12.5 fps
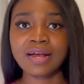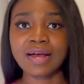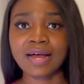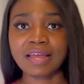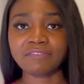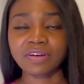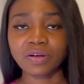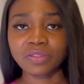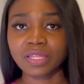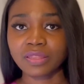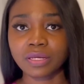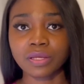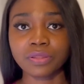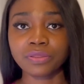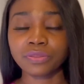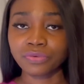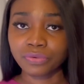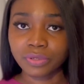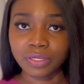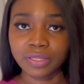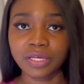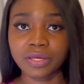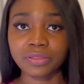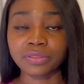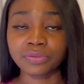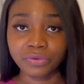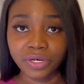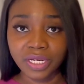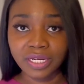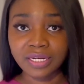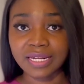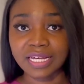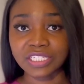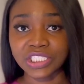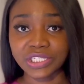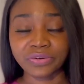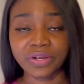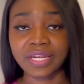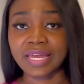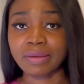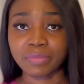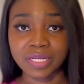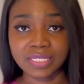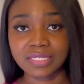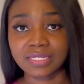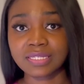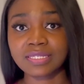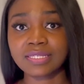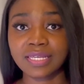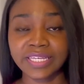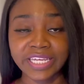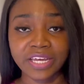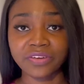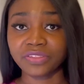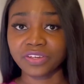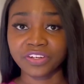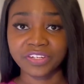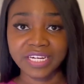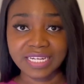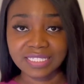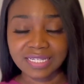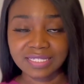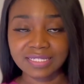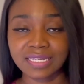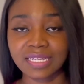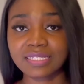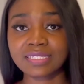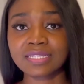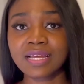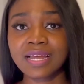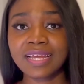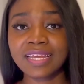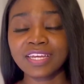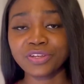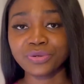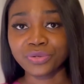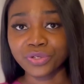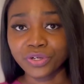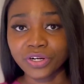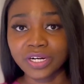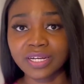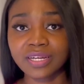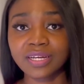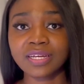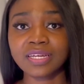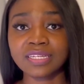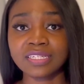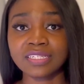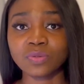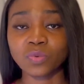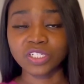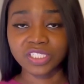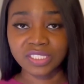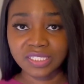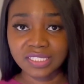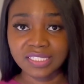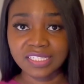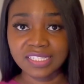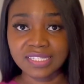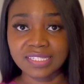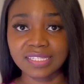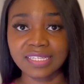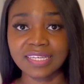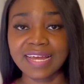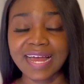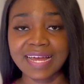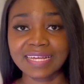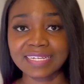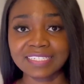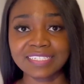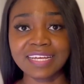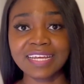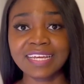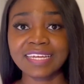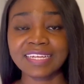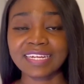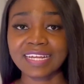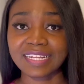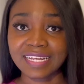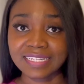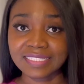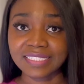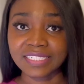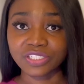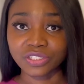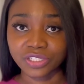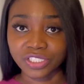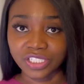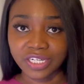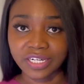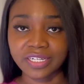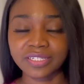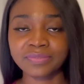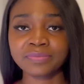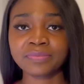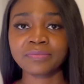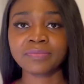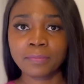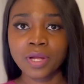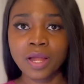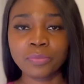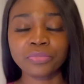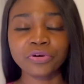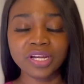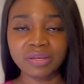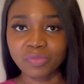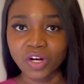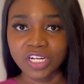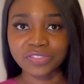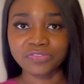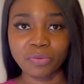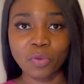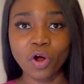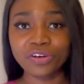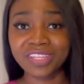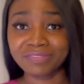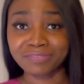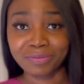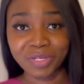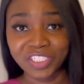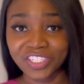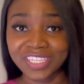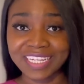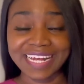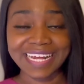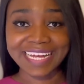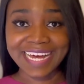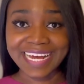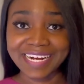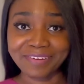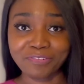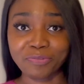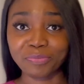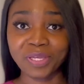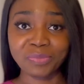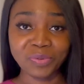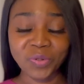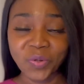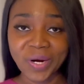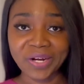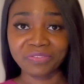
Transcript: I found that there are three Nigerian embassies here in the United States: in New York, in Washington DC, and in Atlanta, Georgia. Pretty much from all the information that I gathered from people who had